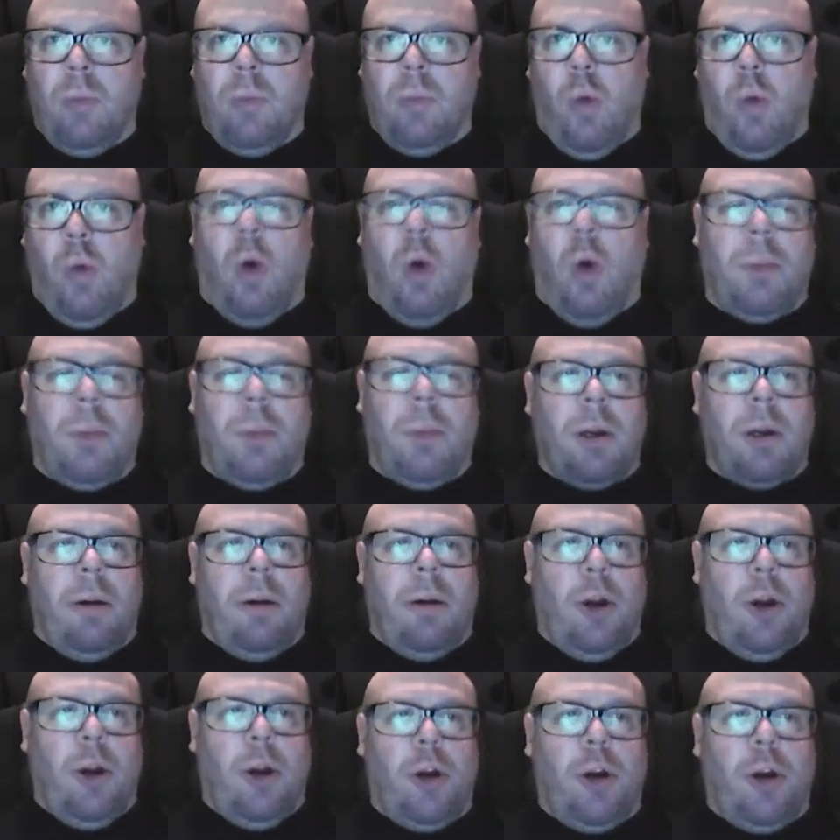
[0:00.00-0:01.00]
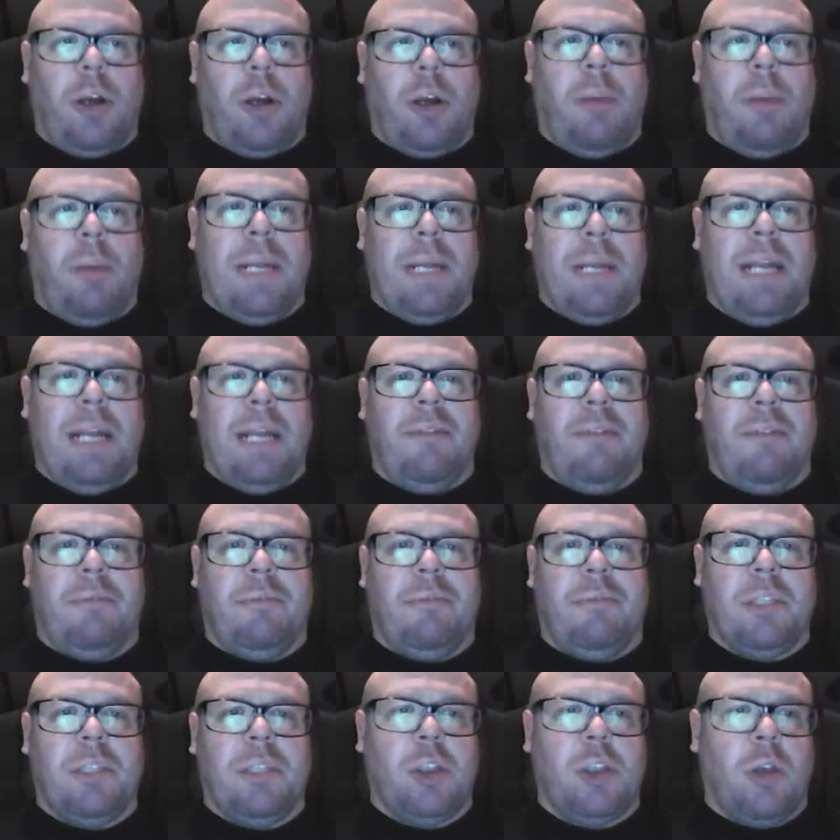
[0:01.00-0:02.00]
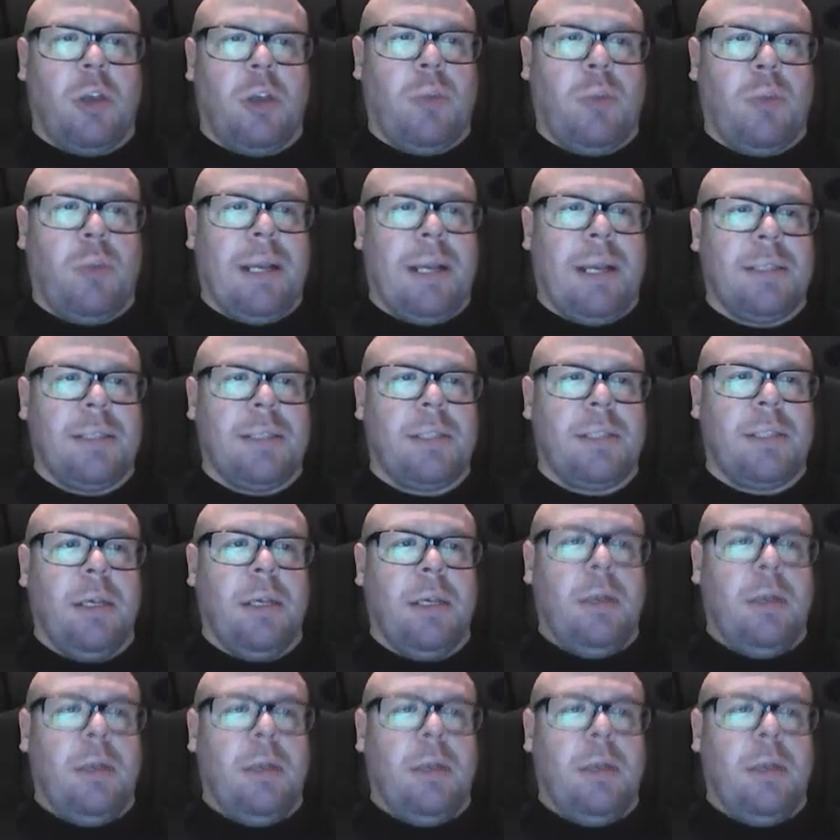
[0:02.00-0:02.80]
warmer air coming in from the southwest